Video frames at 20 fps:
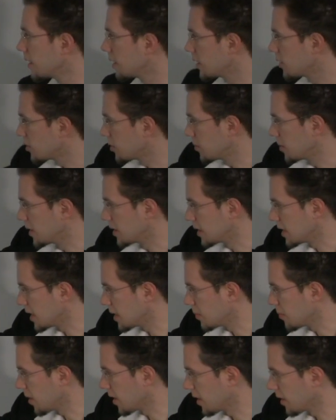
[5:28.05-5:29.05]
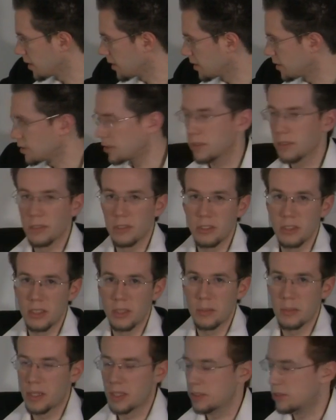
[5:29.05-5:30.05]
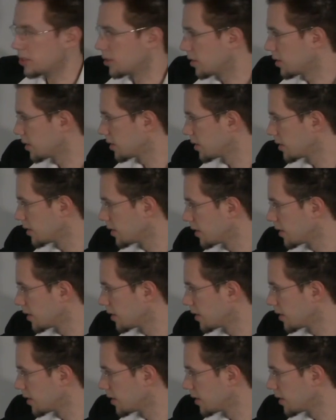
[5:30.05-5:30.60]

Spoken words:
This would be D minor to G major.